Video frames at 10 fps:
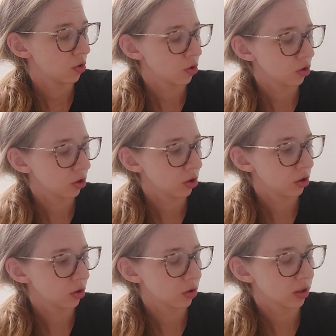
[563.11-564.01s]
those are
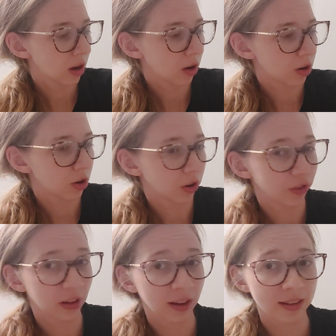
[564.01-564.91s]
those that are
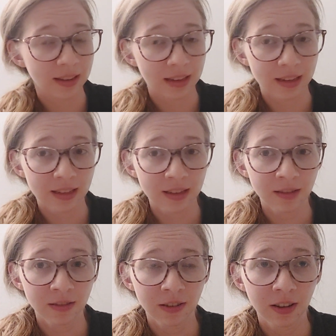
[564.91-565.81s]
not addictive.